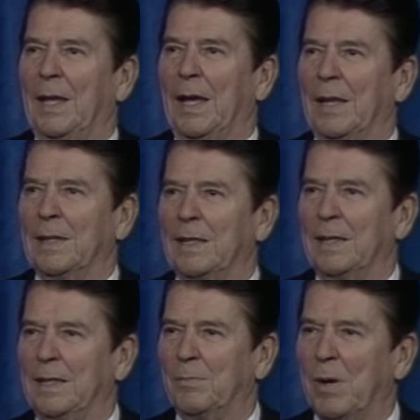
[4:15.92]
And
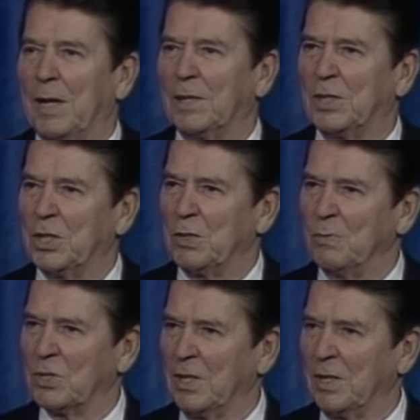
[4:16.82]
the politician
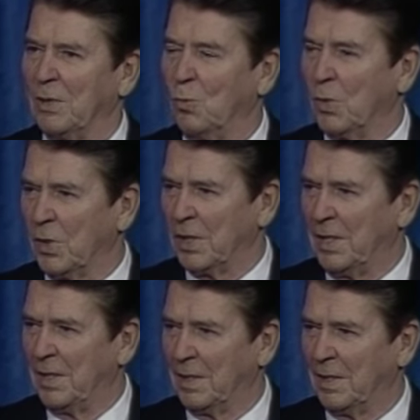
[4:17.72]
was a little
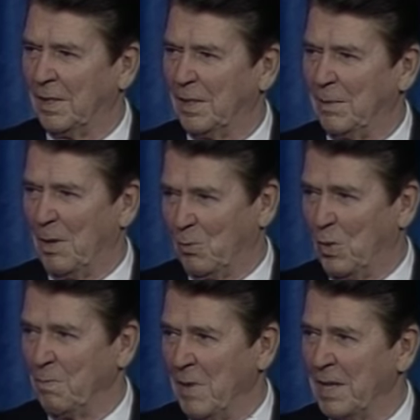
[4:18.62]
worried about
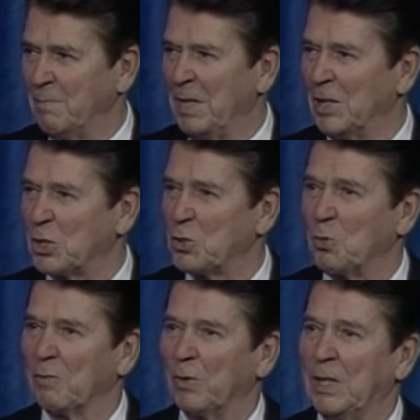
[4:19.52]
what might be in
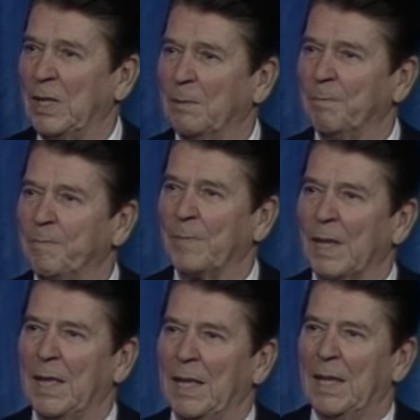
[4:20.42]
store for him.
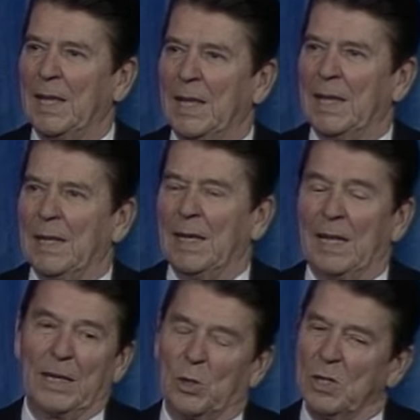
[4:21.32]

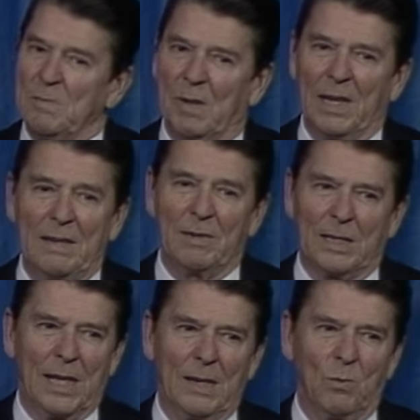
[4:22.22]
And he couldn't believe
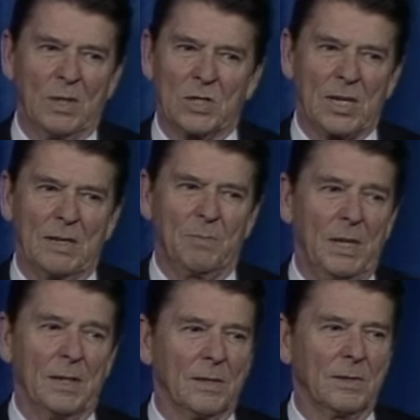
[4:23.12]
it then when Saint
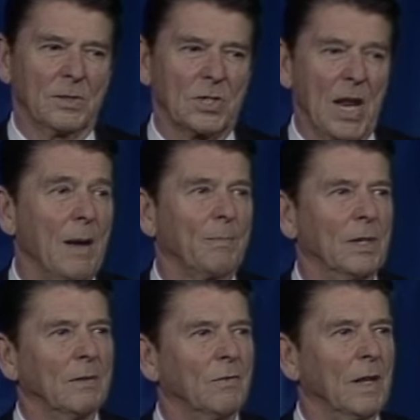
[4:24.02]
Peter stopped
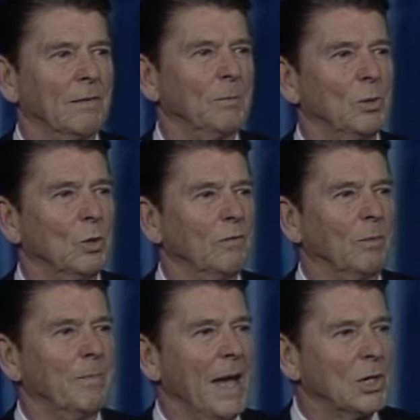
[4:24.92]
in front of a beautiful
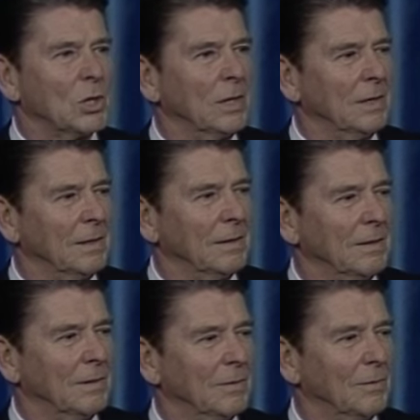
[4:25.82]
mansion
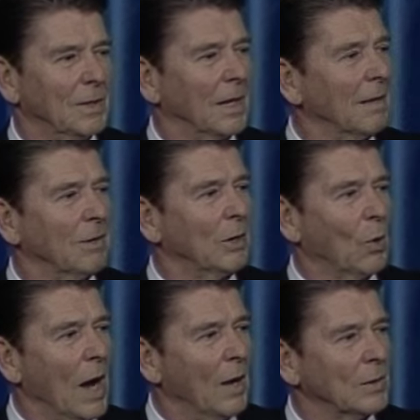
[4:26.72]
with lovely
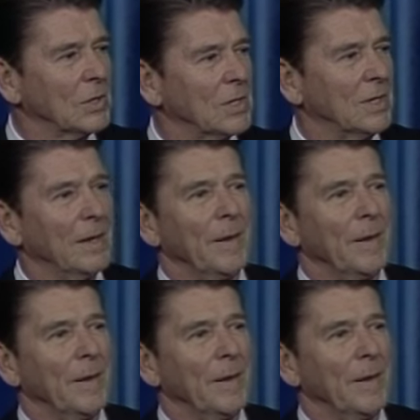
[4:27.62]
grounds,